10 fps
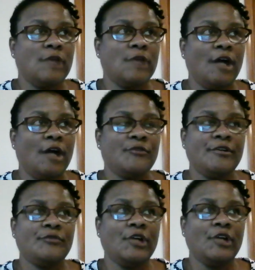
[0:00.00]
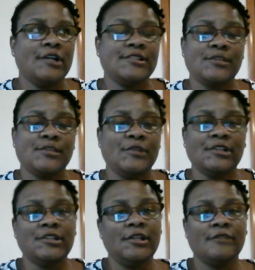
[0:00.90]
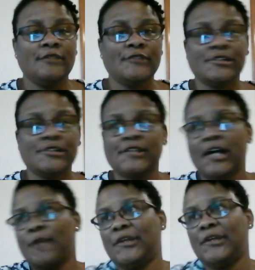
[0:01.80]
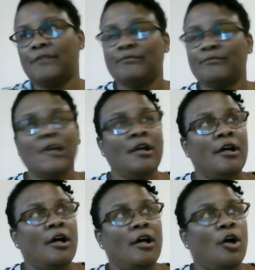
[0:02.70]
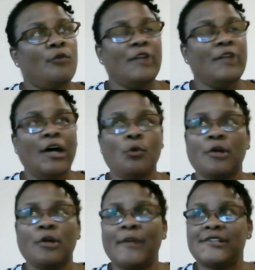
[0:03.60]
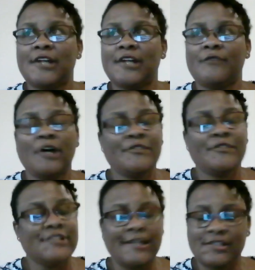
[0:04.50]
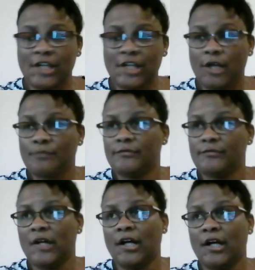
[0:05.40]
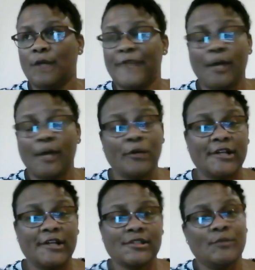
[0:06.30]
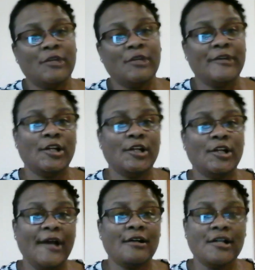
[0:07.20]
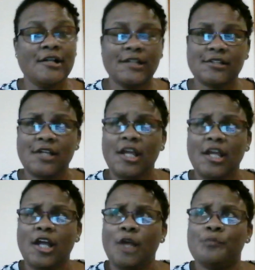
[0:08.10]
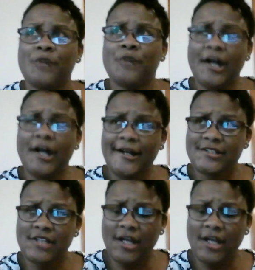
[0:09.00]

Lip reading: the disability the first time, and hopefully I'll work myself off a second time that way, because I'm getting ready to go back on it. But